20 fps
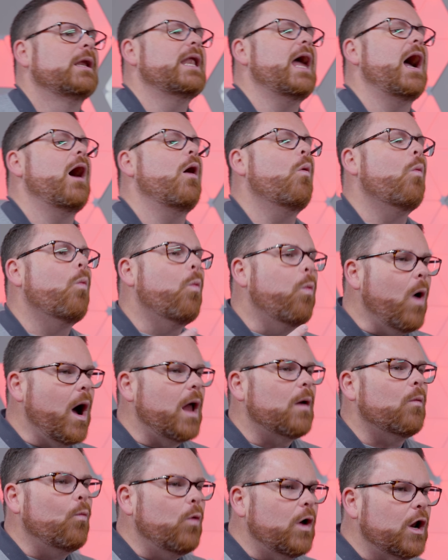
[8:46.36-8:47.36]
Now,
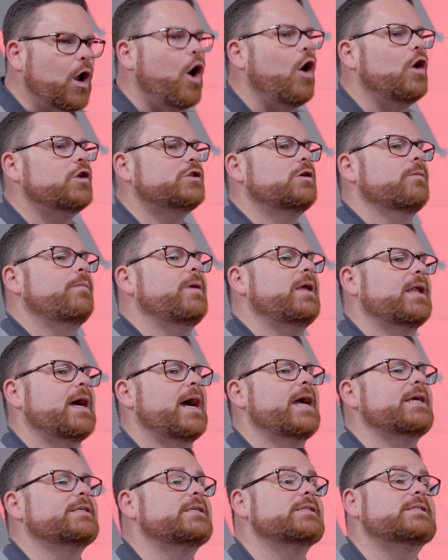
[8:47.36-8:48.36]
what would also be
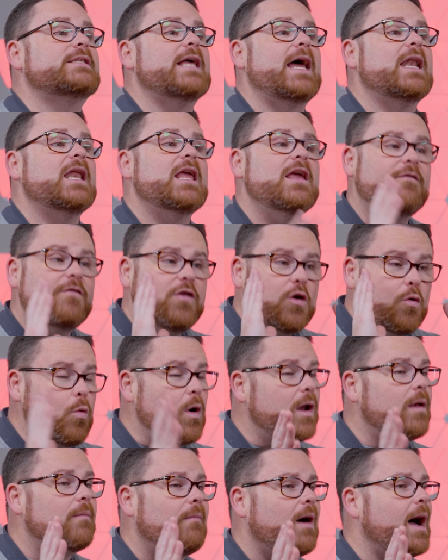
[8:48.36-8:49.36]
nice is that if you
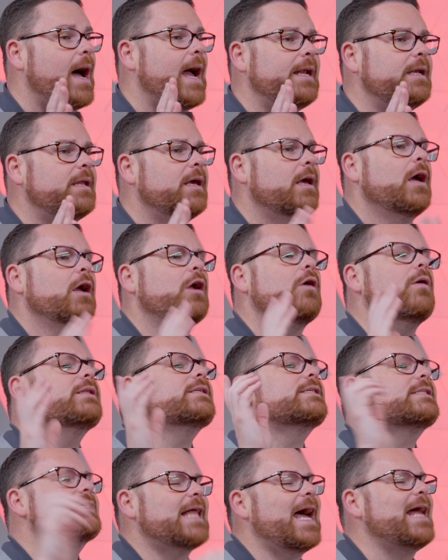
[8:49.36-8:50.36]
wouldn't mind, go ahead
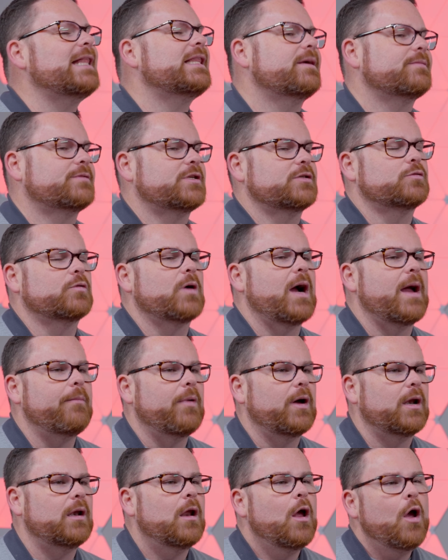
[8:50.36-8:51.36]
and slap that subscribe
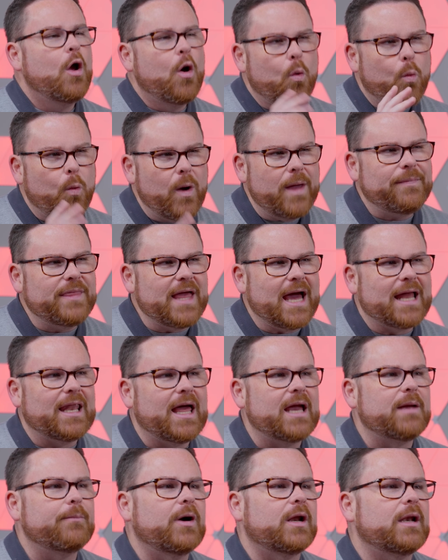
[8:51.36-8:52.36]
button, whip that
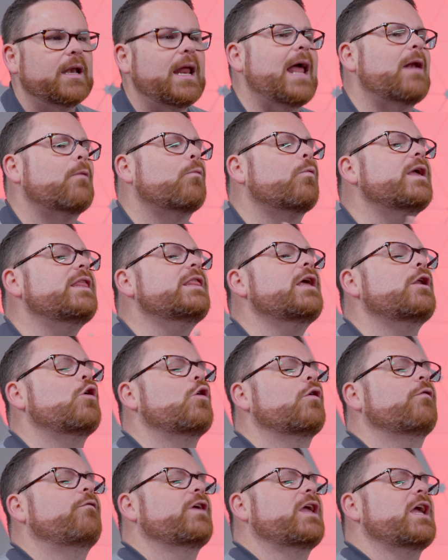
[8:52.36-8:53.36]
like button, and ring that
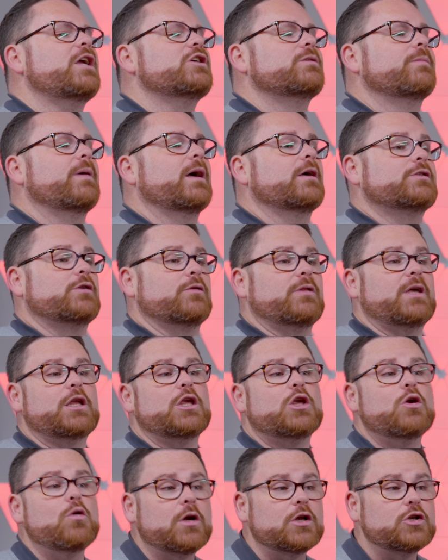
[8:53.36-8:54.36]
notification bell so
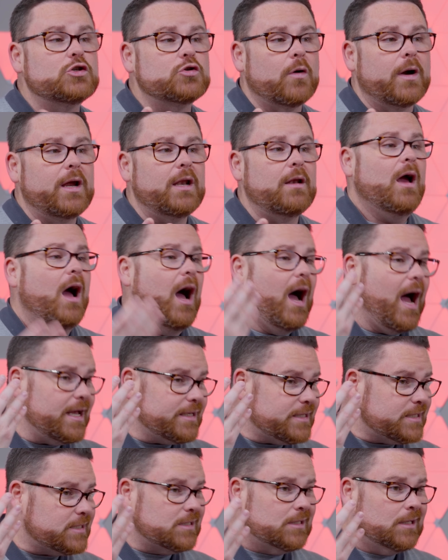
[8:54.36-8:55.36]
that you can join
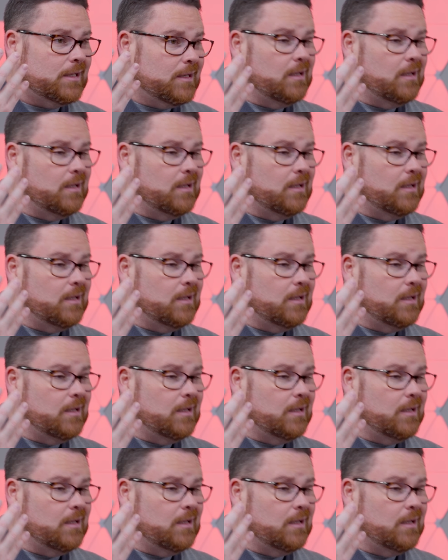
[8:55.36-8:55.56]
us